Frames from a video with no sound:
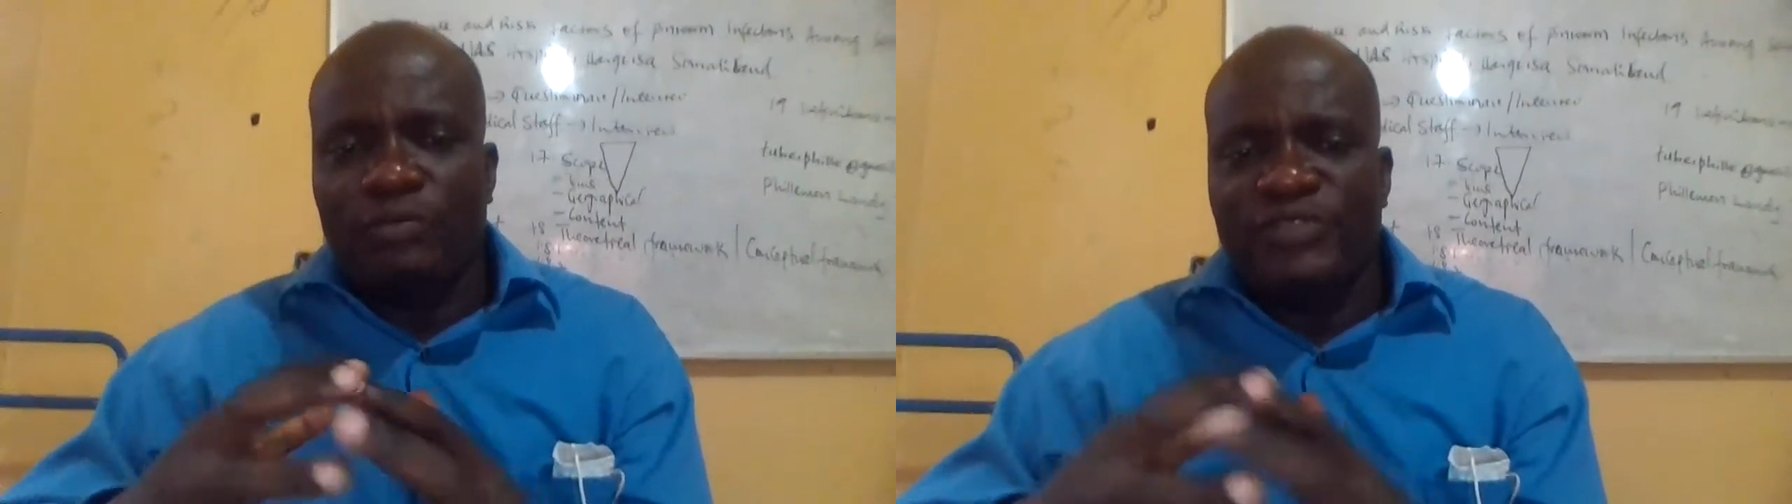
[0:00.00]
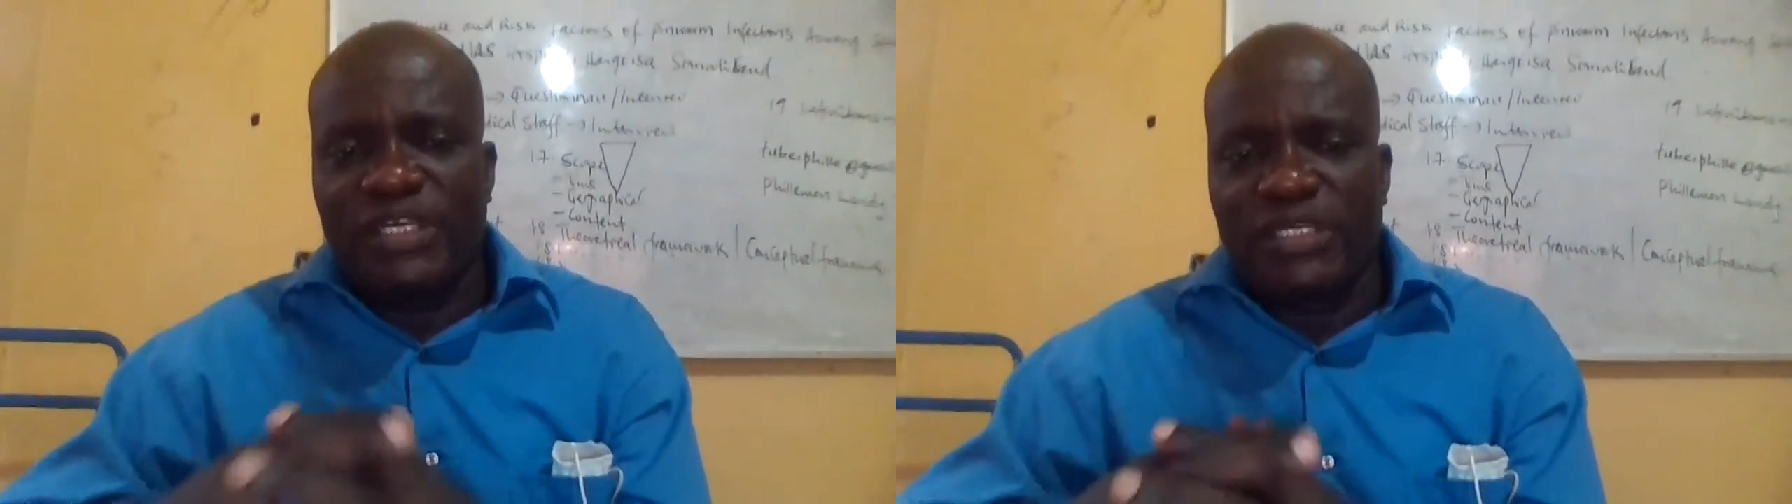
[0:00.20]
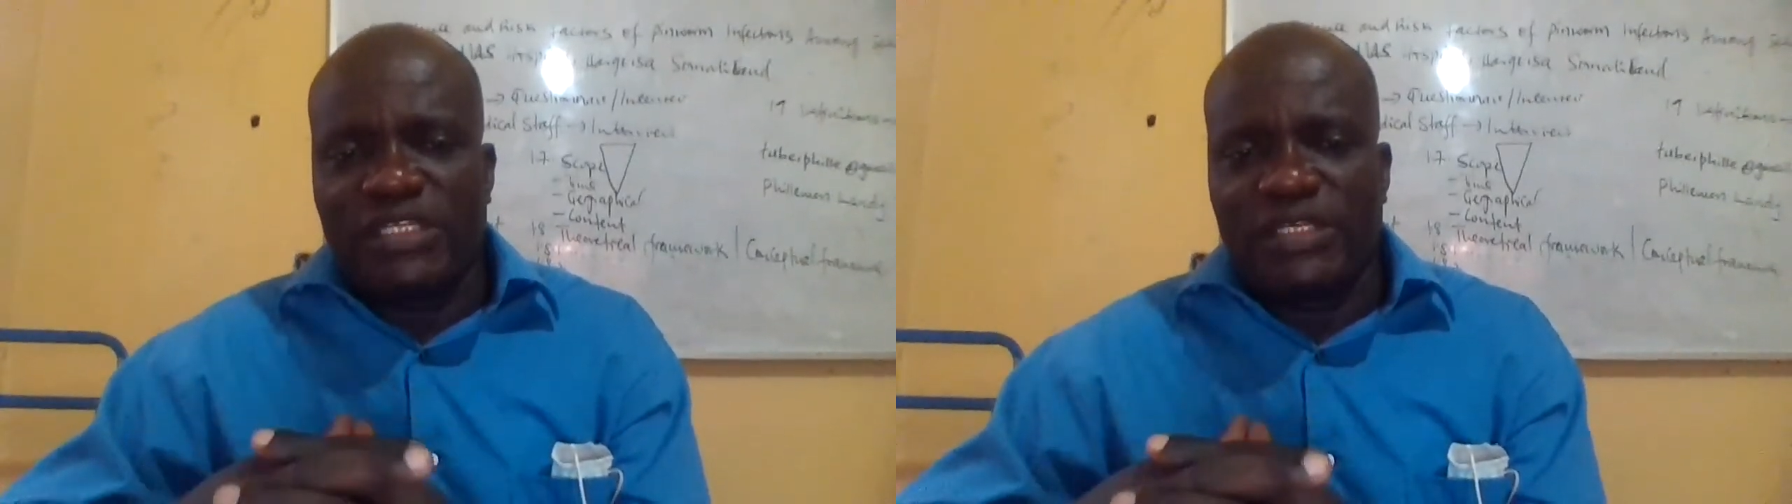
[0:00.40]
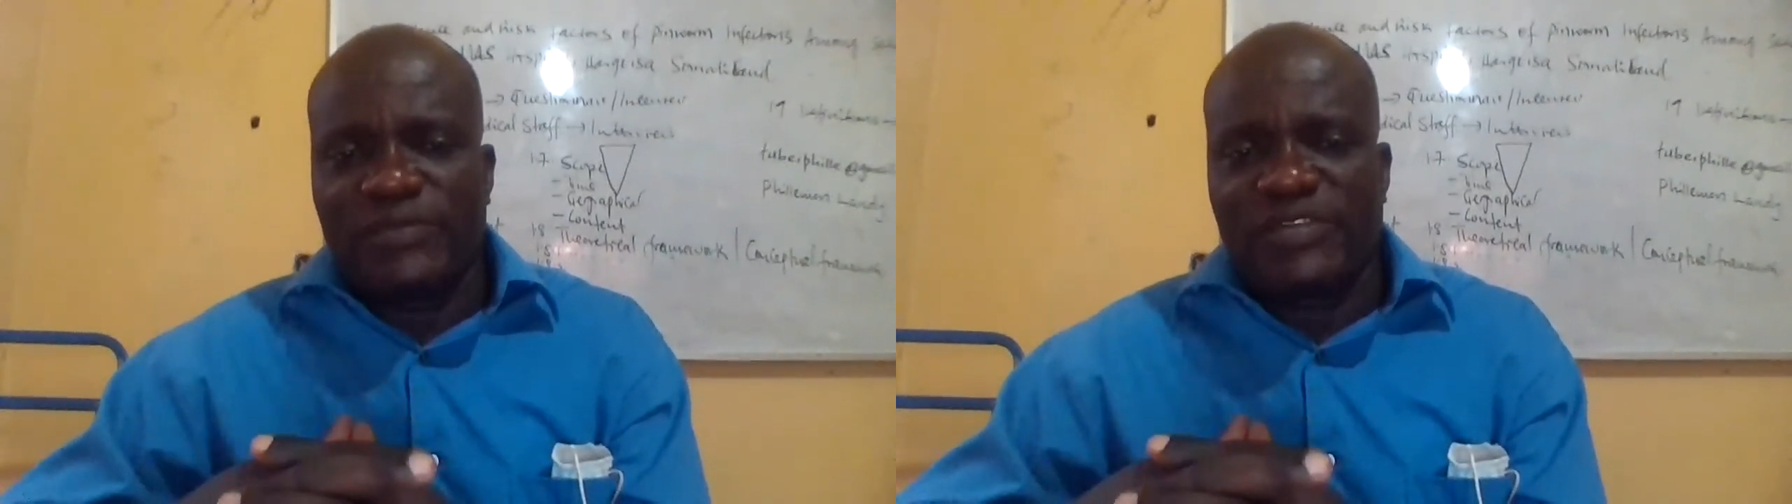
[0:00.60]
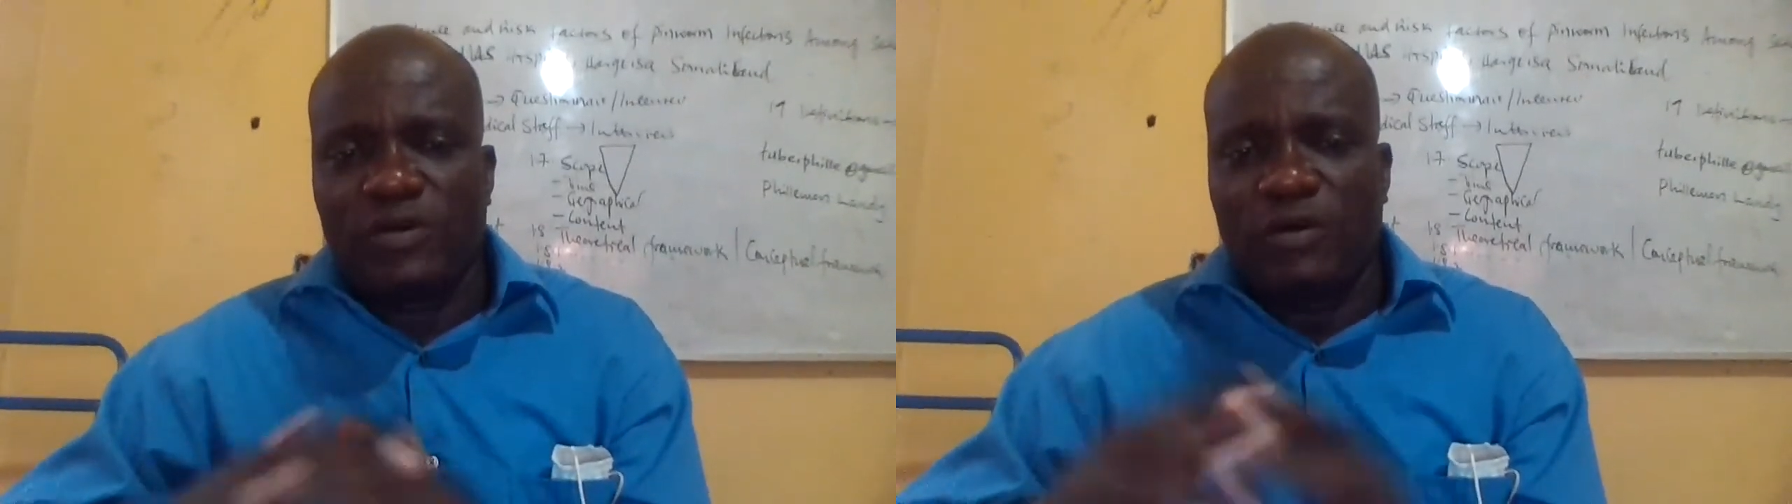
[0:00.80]

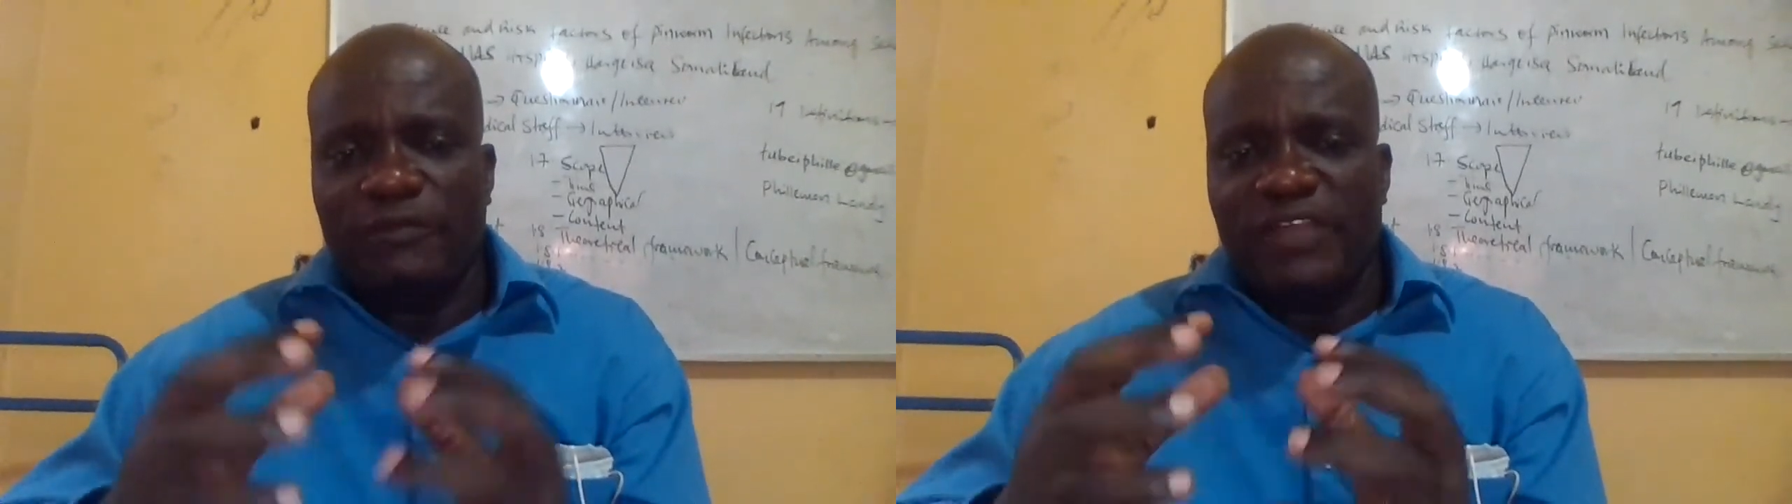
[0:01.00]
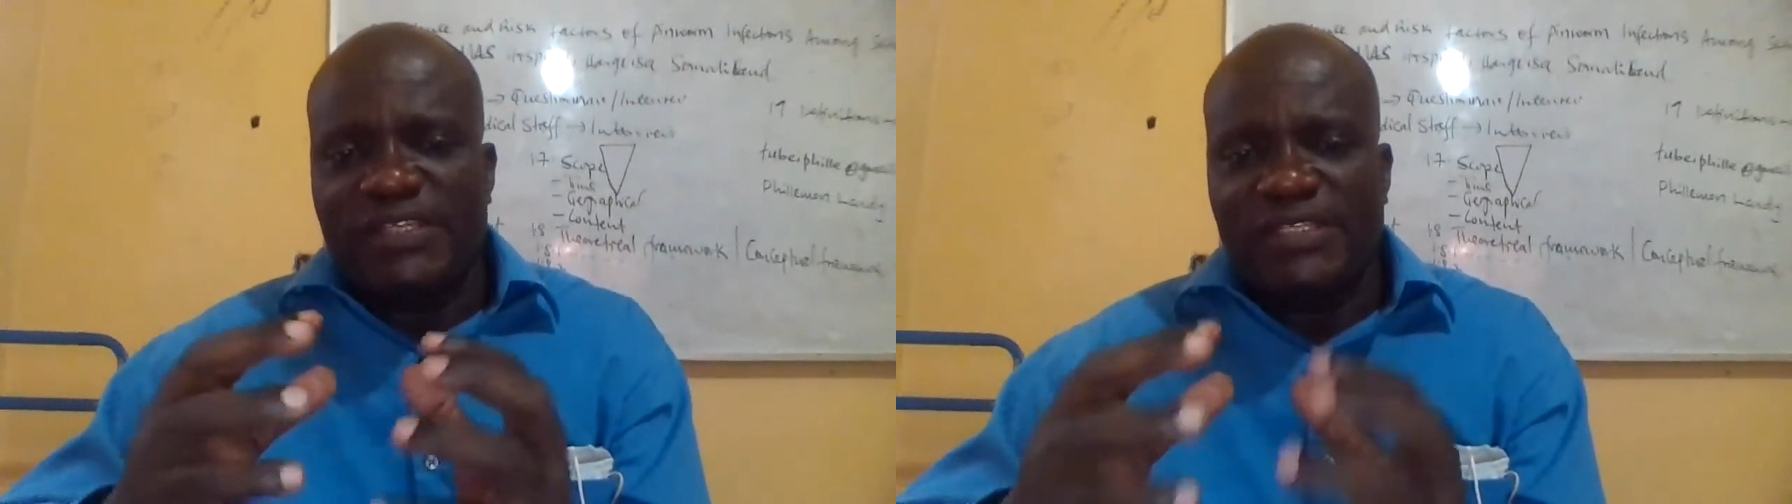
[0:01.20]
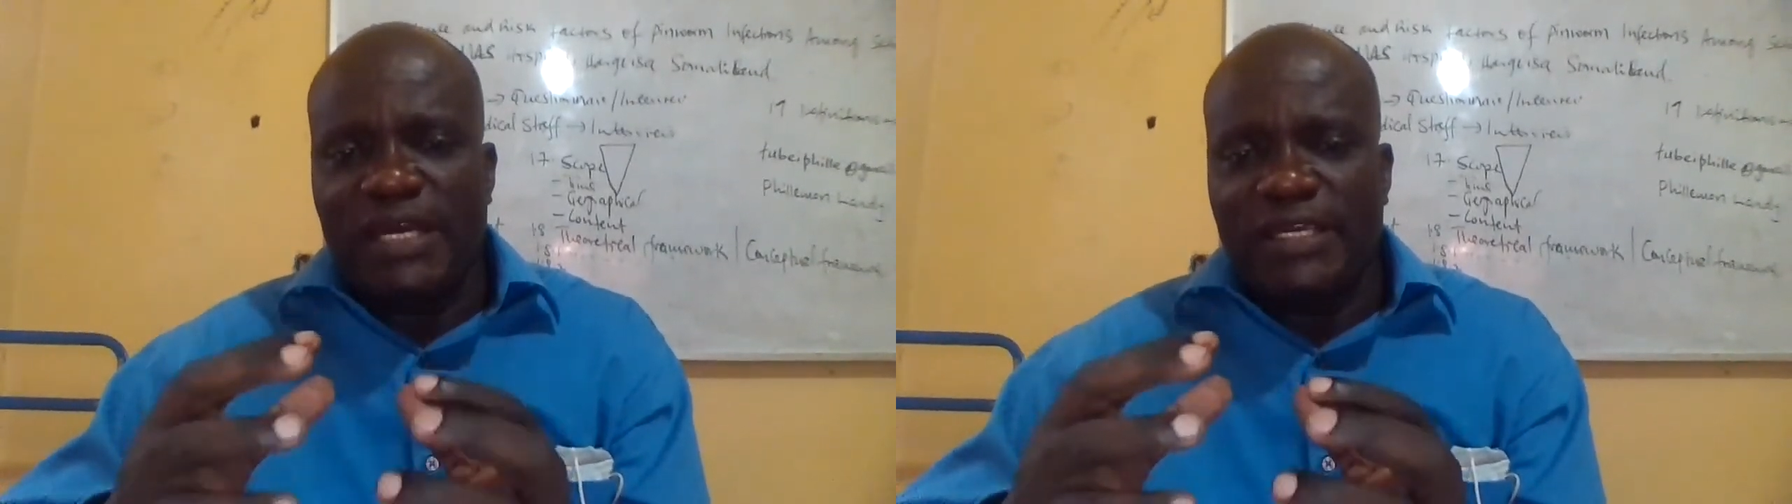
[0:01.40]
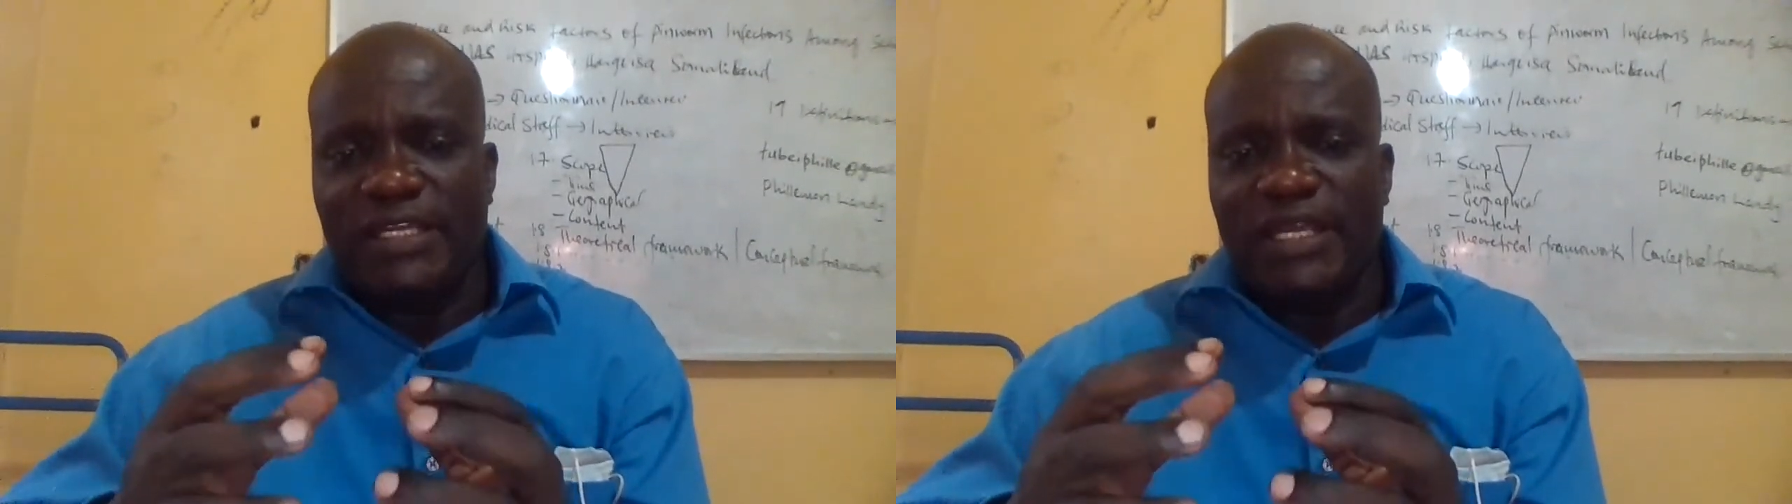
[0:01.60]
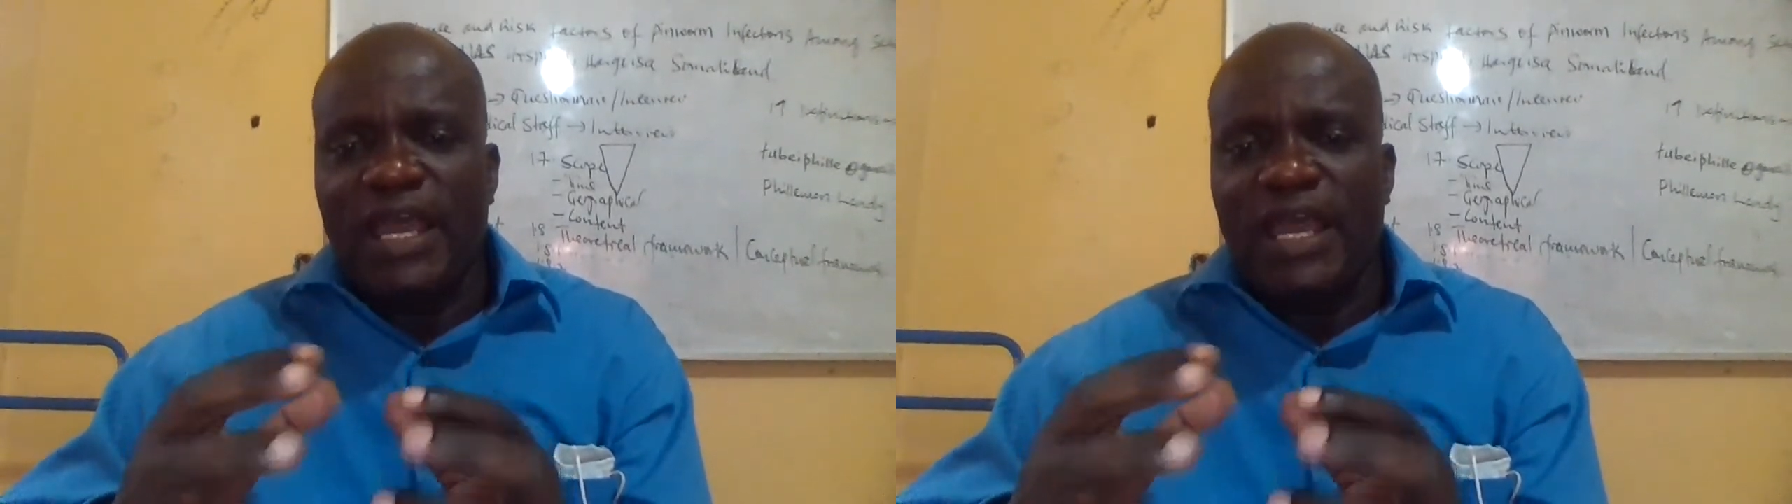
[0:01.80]
objectives of the study